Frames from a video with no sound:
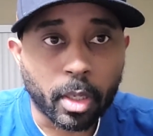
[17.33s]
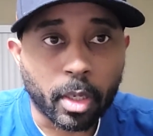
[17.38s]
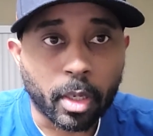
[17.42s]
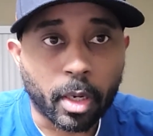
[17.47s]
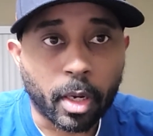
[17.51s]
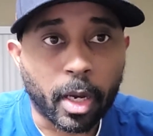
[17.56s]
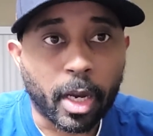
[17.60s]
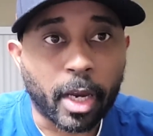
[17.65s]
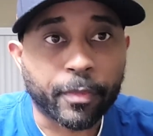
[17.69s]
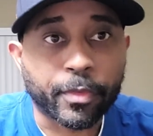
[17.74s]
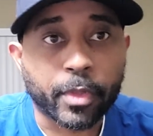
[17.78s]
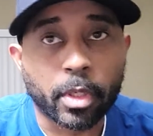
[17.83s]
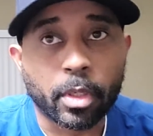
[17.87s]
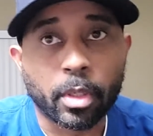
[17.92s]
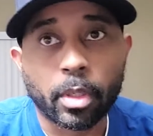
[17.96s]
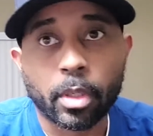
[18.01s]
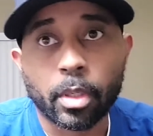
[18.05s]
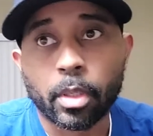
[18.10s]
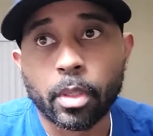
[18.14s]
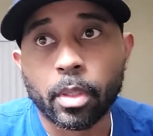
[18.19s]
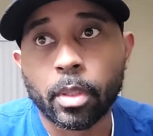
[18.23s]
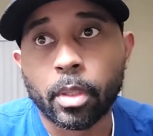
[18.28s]

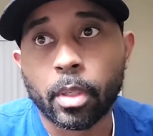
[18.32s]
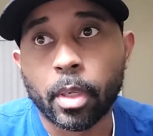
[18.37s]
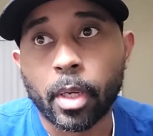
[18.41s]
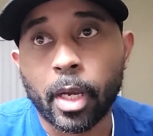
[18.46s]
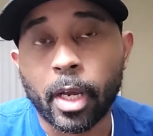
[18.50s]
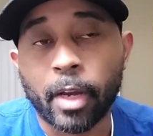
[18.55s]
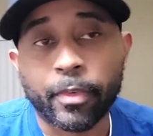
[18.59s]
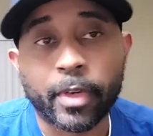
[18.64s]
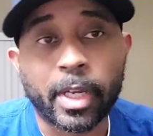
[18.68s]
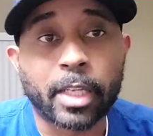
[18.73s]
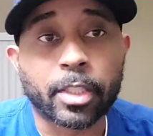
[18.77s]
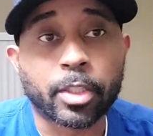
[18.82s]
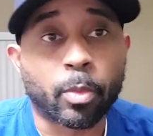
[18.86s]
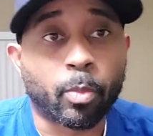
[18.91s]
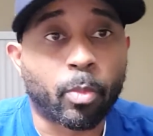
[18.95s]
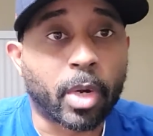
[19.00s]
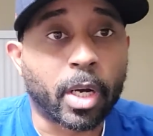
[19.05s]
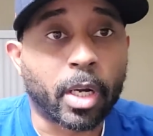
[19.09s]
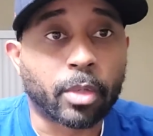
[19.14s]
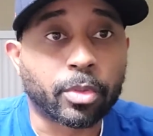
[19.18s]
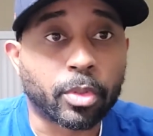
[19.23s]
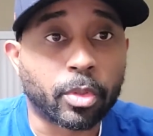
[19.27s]
after I've got some
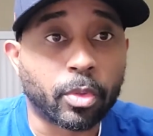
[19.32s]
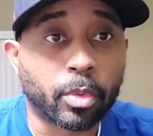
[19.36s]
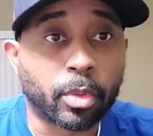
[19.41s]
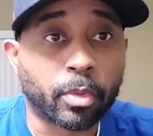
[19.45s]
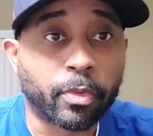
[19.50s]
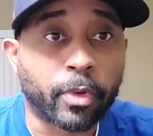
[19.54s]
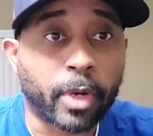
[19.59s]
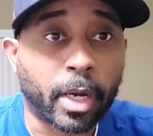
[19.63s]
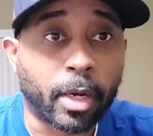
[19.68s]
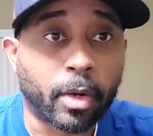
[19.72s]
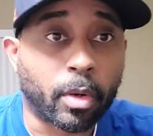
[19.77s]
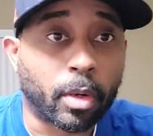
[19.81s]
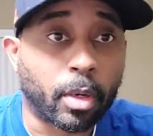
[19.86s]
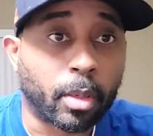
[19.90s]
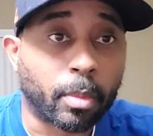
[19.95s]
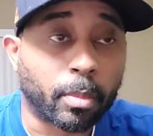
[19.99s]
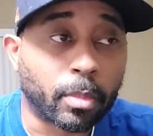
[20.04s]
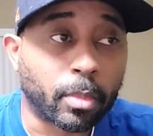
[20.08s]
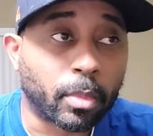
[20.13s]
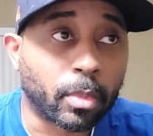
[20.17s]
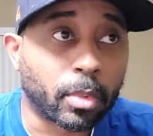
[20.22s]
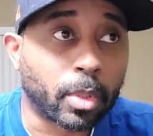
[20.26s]
rounds through the firearm
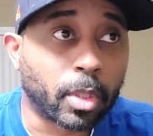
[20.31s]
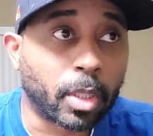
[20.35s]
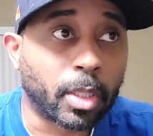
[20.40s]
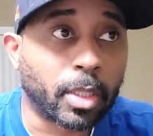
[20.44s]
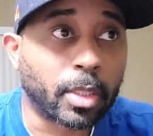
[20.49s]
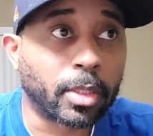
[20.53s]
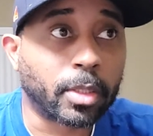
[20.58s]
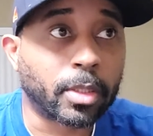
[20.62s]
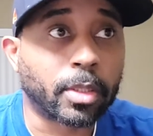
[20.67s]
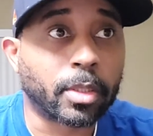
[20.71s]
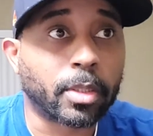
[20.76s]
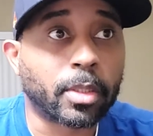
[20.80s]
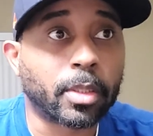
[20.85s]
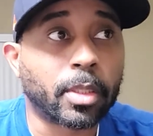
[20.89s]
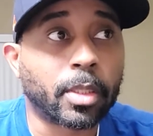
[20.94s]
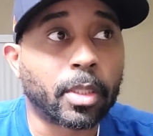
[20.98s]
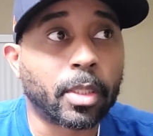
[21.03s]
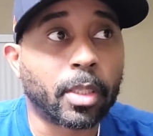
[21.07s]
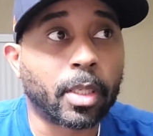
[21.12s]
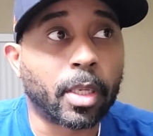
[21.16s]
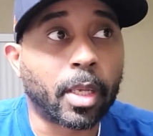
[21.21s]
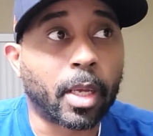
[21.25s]
because
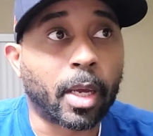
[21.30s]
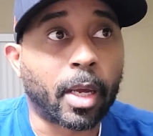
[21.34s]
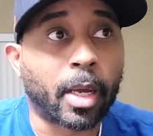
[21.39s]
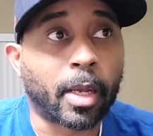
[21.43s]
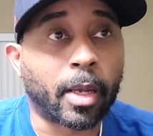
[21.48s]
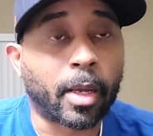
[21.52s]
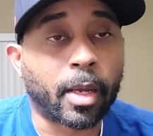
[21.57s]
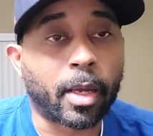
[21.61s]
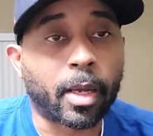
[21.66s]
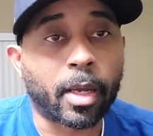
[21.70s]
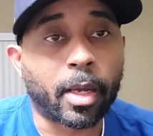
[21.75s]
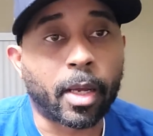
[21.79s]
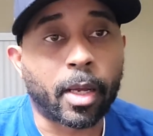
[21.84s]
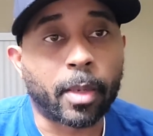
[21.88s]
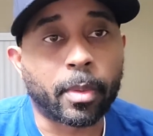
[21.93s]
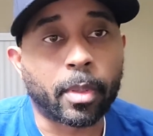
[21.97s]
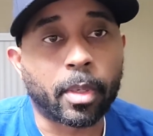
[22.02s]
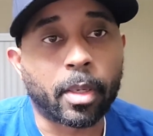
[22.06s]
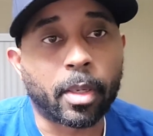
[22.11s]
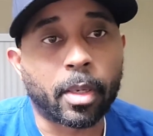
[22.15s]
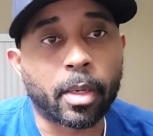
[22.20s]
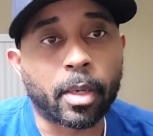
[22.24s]
I, I
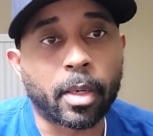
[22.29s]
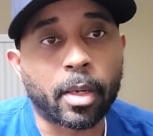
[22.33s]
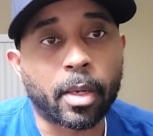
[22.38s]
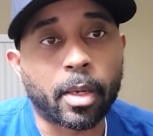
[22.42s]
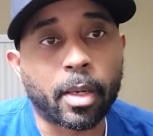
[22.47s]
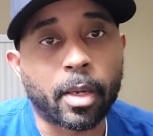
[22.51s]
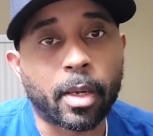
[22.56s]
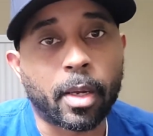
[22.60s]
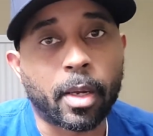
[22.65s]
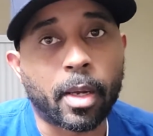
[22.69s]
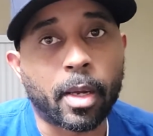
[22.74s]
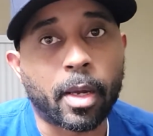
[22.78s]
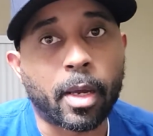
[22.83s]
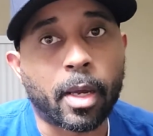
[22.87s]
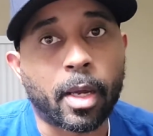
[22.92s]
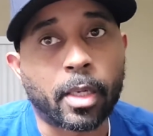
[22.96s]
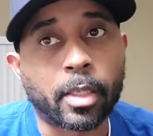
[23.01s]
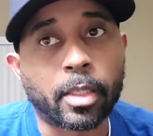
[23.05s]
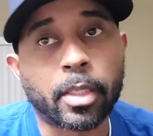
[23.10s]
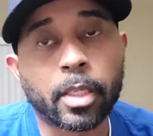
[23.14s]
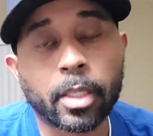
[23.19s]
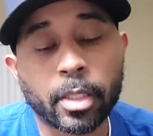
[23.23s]
I
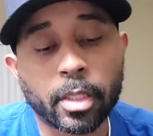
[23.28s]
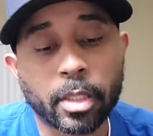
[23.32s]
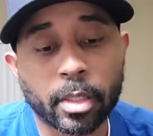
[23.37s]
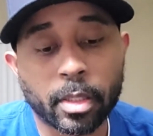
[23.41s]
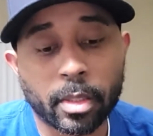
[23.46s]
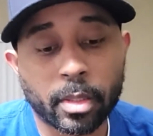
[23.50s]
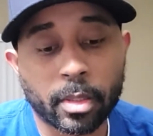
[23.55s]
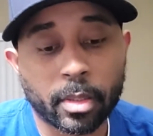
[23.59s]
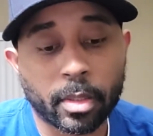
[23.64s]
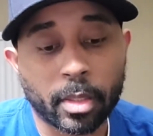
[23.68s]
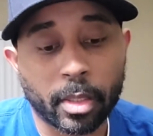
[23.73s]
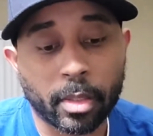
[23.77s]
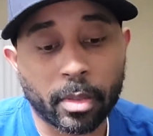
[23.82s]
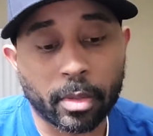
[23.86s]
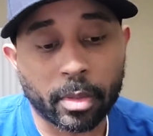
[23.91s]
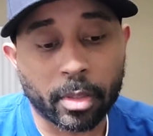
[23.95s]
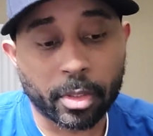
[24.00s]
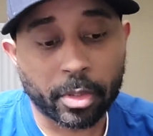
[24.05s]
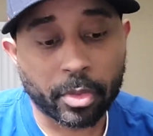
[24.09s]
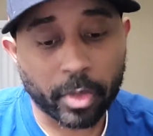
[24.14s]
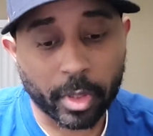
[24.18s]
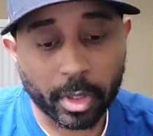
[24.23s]
did
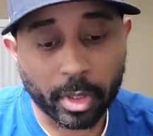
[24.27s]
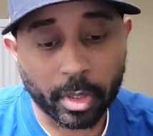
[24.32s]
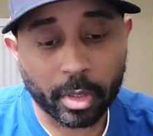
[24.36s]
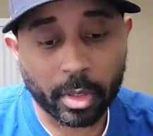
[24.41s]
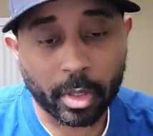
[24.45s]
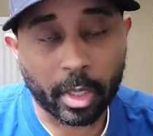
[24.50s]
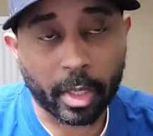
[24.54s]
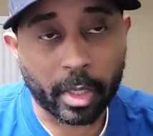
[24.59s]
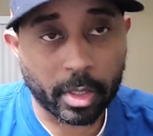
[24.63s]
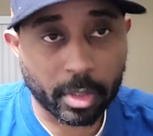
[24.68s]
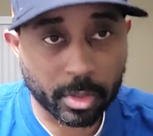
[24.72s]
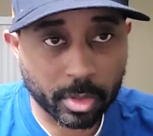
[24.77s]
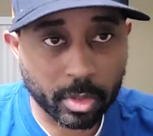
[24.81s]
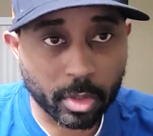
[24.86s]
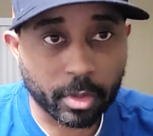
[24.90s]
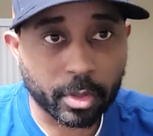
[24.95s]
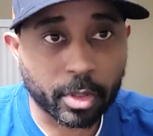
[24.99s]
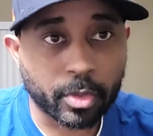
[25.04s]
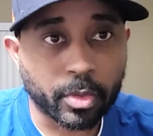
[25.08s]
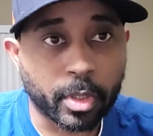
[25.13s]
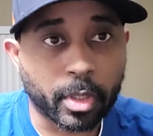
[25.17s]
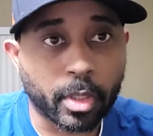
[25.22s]
the trigger. I installed
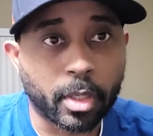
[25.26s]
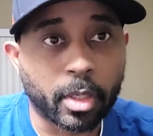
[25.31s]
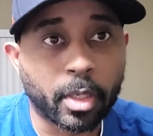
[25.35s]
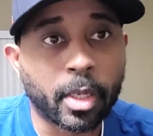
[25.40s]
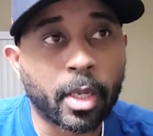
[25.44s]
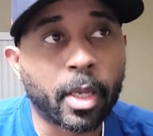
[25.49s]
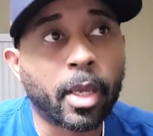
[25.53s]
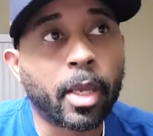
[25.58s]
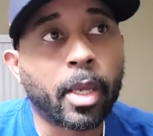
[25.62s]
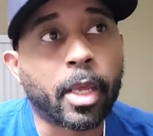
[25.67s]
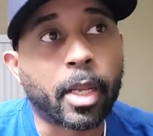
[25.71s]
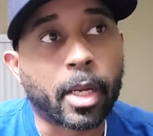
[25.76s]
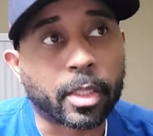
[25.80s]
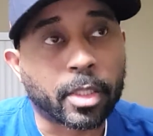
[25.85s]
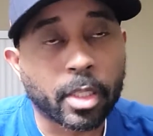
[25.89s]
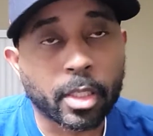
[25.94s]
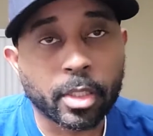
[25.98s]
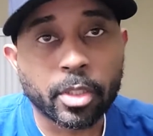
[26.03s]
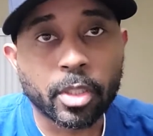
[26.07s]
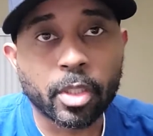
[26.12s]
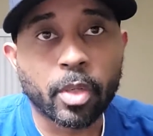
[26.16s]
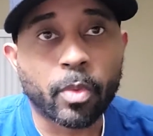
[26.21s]
the trigger and I took
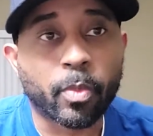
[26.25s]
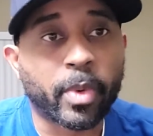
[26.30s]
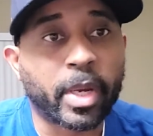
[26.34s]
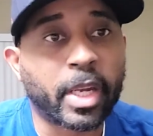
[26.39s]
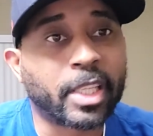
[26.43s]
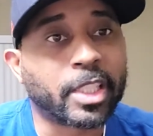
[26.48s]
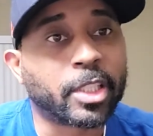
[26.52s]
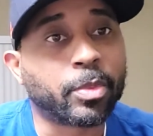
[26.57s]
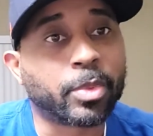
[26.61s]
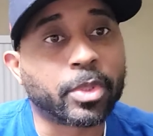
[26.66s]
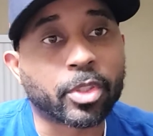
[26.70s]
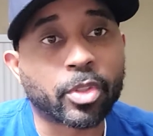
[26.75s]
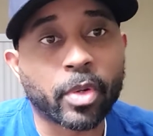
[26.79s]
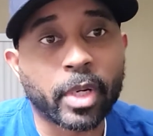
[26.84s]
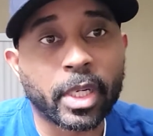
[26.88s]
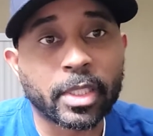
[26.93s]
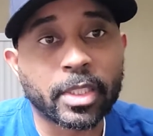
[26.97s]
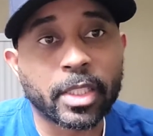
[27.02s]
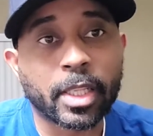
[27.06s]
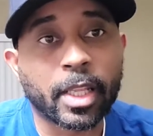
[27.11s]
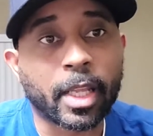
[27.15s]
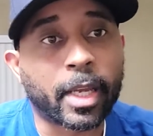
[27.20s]
it to the range. It was
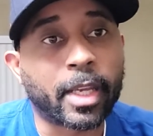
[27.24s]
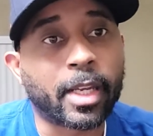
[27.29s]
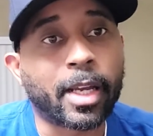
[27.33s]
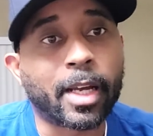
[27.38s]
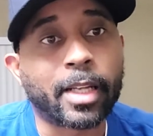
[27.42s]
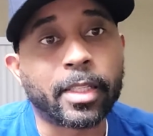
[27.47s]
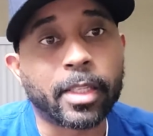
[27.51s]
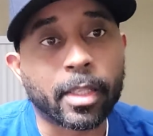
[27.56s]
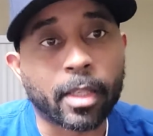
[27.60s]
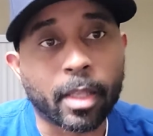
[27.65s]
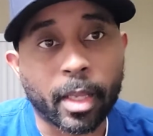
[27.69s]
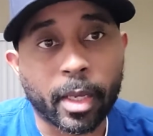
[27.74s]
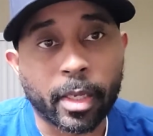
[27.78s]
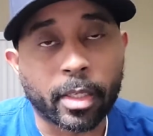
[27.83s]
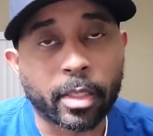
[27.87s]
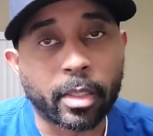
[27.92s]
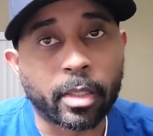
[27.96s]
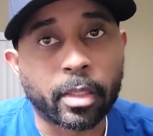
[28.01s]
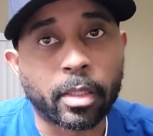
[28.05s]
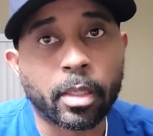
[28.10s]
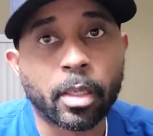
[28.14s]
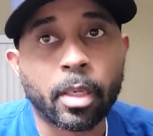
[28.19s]
crazy light. I didn't like
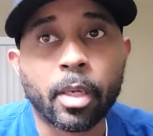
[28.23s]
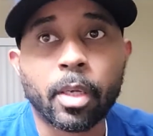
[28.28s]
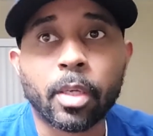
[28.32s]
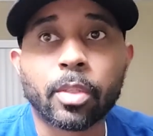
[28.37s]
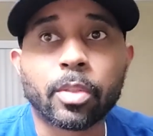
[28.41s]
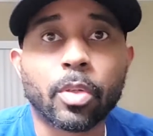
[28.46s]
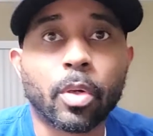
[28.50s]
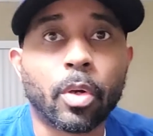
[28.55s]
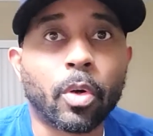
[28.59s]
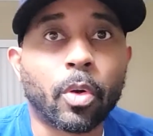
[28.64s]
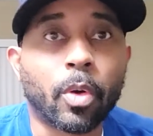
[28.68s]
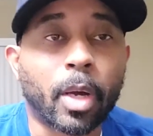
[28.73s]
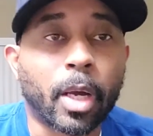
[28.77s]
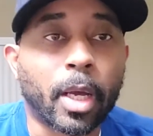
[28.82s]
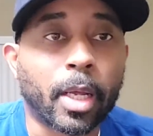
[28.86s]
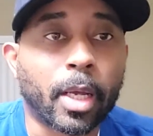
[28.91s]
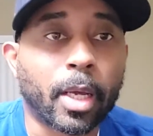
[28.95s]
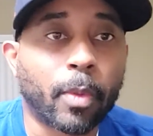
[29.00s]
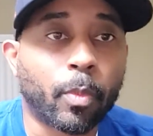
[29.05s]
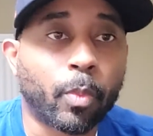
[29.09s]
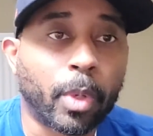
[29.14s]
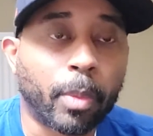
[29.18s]
it, so
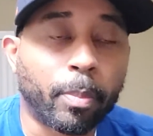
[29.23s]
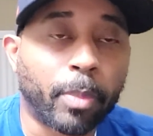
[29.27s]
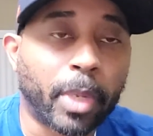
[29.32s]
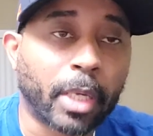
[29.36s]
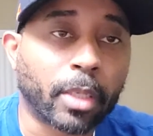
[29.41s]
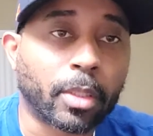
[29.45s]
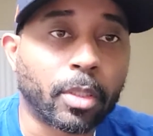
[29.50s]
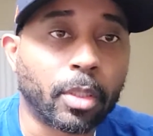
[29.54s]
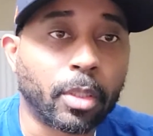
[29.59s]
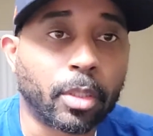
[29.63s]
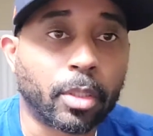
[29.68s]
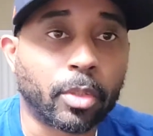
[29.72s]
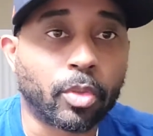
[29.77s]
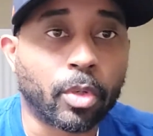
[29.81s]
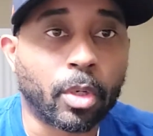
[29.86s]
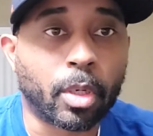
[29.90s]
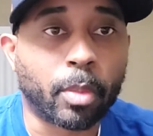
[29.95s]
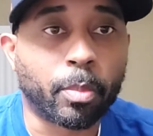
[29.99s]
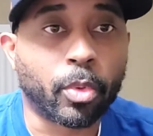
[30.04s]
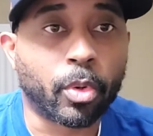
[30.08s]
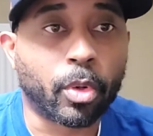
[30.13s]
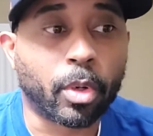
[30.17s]
I went back to the
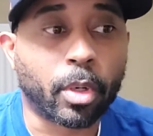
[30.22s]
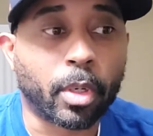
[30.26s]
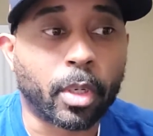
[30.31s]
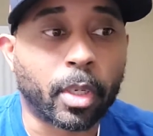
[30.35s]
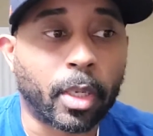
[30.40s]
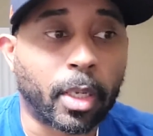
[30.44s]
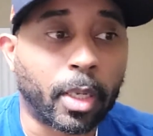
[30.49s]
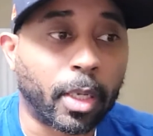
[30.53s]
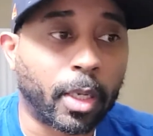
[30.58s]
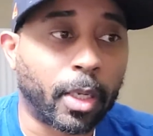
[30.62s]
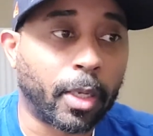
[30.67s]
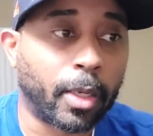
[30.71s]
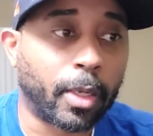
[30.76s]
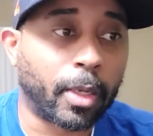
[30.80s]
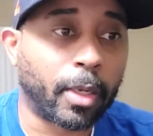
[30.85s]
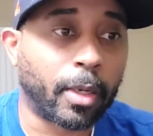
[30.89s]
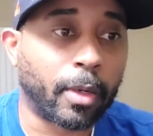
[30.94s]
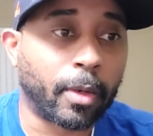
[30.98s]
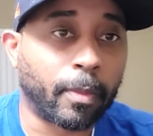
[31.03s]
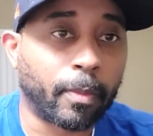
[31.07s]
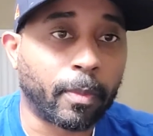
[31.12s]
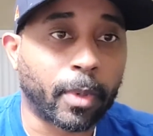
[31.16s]
drawing board
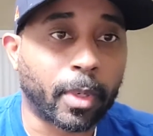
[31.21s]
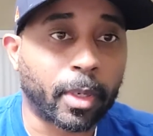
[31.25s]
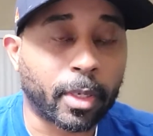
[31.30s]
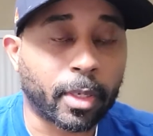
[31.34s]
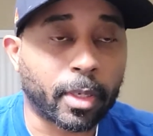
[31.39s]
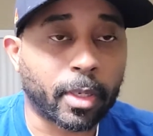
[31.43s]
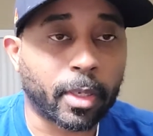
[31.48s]
and I